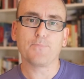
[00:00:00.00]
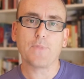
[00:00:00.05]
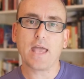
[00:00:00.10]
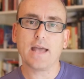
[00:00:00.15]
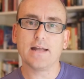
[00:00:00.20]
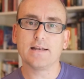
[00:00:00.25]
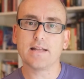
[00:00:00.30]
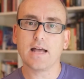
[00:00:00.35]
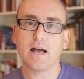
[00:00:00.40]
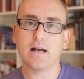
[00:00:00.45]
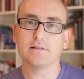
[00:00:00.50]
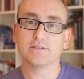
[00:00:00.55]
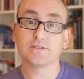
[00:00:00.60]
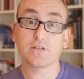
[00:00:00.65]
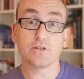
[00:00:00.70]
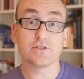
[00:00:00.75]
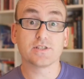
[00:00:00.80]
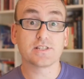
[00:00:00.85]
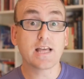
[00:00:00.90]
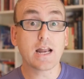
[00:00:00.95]
And
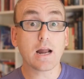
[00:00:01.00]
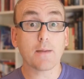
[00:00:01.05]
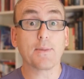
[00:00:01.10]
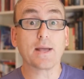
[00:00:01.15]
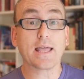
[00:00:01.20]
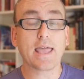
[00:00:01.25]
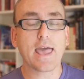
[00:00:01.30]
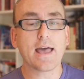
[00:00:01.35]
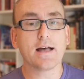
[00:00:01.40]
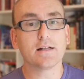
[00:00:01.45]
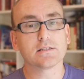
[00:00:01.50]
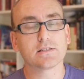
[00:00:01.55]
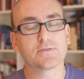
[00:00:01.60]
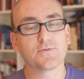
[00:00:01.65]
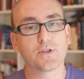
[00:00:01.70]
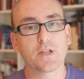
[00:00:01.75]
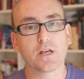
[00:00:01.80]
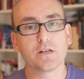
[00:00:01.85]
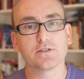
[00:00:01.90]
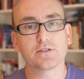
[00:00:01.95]
so set up accounts
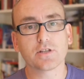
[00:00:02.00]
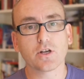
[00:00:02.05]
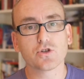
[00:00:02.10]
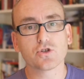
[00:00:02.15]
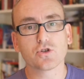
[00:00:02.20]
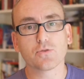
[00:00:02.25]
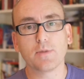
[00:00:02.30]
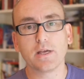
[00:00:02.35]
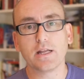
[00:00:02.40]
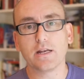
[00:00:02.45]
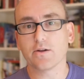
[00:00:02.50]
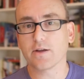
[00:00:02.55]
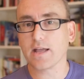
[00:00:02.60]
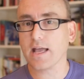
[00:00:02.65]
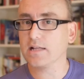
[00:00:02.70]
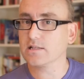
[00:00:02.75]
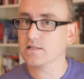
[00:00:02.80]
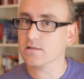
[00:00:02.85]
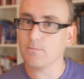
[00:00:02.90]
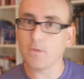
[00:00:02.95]
for those social media
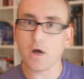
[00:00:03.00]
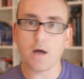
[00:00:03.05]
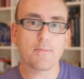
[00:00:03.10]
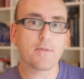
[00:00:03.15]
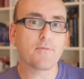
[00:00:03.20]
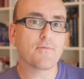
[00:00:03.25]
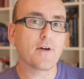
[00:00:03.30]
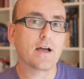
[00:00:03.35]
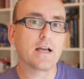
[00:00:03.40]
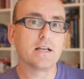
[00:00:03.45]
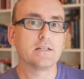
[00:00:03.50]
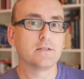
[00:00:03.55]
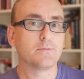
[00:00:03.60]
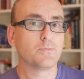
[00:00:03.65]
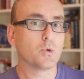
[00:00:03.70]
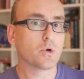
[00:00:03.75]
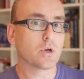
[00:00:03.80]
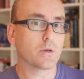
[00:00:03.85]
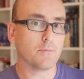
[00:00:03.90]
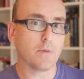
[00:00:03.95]
accounts. It might be
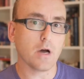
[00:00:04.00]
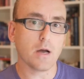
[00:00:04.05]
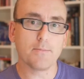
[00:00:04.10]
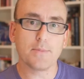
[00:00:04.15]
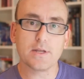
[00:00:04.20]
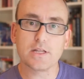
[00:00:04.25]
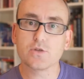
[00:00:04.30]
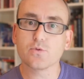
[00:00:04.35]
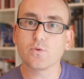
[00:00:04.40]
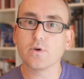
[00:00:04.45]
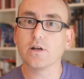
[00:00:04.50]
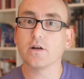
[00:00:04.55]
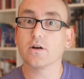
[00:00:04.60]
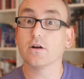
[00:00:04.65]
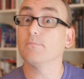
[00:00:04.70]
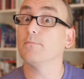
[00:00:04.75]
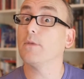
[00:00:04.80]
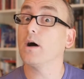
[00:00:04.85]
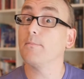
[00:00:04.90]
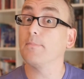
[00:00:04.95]
Facebook, it might be Twitter,
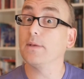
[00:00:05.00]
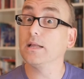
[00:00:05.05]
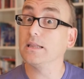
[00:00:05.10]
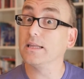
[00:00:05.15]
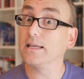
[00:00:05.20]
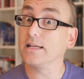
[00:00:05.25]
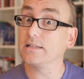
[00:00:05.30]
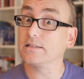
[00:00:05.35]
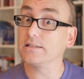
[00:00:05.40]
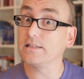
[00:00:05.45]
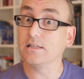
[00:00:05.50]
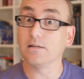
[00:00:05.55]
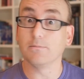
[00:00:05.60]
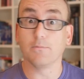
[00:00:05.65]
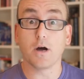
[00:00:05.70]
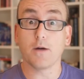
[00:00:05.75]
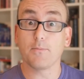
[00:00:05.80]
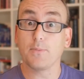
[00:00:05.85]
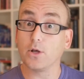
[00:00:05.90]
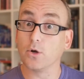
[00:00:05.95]
it might be LinkedIn, it
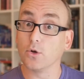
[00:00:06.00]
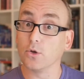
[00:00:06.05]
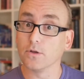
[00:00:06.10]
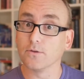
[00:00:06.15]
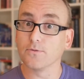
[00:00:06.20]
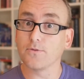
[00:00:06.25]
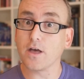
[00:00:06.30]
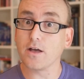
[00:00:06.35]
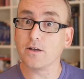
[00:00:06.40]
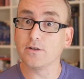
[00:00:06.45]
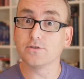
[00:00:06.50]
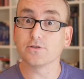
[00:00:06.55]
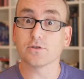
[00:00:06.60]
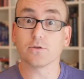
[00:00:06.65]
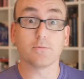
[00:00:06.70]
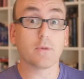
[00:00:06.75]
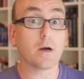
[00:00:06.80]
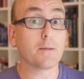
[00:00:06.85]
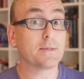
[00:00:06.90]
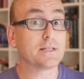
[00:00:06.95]
might be all of those, or
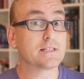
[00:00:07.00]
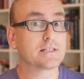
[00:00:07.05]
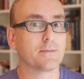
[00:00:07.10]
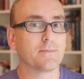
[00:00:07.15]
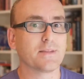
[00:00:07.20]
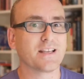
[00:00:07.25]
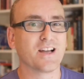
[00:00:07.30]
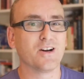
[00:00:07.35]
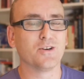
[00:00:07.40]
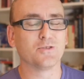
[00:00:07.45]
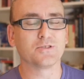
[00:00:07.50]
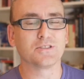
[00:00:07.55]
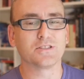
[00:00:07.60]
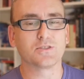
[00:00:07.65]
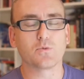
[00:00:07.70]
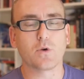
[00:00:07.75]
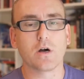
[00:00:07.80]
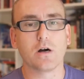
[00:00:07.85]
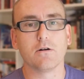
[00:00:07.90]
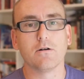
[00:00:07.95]
it might be something else as
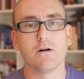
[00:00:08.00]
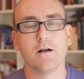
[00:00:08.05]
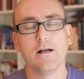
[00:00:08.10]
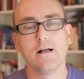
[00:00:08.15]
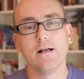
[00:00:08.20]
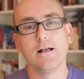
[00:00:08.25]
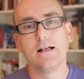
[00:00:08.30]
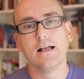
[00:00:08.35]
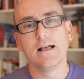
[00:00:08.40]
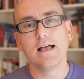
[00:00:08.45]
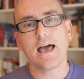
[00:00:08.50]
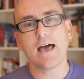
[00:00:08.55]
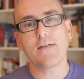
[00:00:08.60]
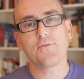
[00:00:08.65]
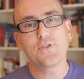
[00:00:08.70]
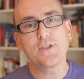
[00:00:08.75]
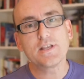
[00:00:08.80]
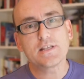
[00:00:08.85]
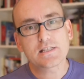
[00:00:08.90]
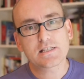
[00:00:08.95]
well.
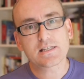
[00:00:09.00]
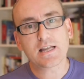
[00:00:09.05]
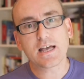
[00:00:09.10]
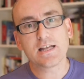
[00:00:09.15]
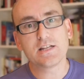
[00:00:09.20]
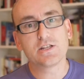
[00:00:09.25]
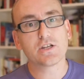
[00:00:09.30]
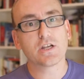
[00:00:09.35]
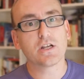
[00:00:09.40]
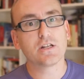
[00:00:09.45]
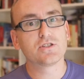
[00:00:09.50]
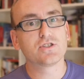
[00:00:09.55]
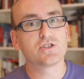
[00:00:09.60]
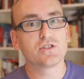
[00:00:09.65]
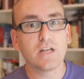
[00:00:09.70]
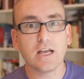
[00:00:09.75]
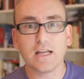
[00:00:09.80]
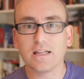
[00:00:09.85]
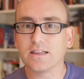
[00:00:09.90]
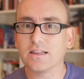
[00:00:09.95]
At this stage,
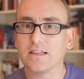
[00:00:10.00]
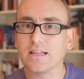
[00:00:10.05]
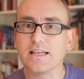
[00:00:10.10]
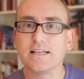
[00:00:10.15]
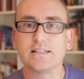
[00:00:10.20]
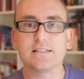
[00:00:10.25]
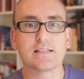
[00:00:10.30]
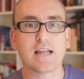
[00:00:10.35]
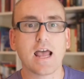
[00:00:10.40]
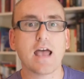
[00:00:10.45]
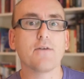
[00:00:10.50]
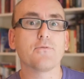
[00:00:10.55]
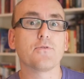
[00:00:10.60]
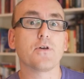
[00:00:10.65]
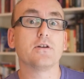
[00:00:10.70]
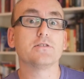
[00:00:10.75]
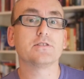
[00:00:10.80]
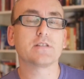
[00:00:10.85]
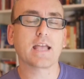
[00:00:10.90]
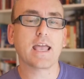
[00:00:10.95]
at least have
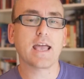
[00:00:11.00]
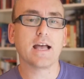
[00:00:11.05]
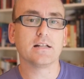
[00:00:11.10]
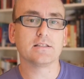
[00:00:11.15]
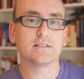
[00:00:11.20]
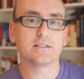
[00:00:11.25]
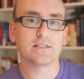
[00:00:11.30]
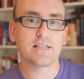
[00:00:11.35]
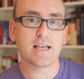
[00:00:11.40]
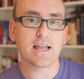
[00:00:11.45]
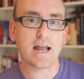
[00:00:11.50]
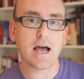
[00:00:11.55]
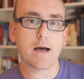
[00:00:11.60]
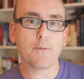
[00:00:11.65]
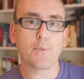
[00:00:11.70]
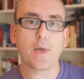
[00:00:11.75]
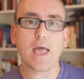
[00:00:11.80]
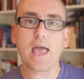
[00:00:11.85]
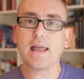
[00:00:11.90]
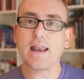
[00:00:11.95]
those accounts set
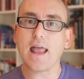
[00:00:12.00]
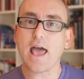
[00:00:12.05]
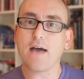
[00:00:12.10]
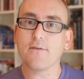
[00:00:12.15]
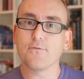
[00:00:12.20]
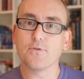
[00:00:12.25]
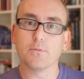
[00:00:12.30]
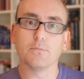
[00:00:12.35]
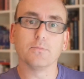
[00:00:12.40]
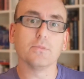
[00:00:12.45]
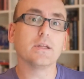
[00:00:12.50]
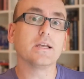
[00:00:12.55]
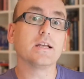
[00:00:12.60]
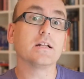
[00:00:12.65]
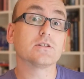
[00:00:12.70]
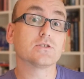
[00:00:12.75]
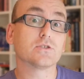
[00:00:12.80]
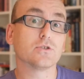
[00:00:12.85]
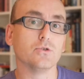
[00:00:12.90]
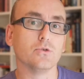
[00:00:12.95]
up and have them
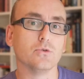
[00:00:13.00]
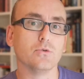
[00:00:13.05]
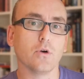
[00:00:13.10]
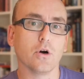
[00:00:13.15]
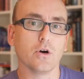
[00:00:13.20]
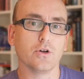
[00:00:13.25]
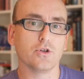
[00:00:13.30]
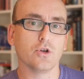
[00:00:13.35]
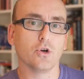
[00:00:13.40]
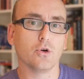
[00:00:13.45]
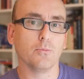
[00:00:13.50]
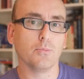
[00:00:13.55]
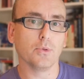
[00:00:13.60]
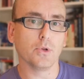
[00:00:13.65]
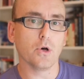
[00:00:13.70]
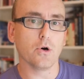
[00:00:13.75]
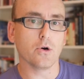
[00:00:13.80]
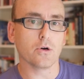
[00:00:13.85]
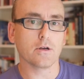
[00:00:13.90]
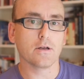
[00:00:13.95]
linked to on your
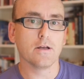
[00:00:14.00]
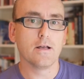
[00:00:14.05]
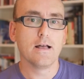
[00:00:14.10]
blog.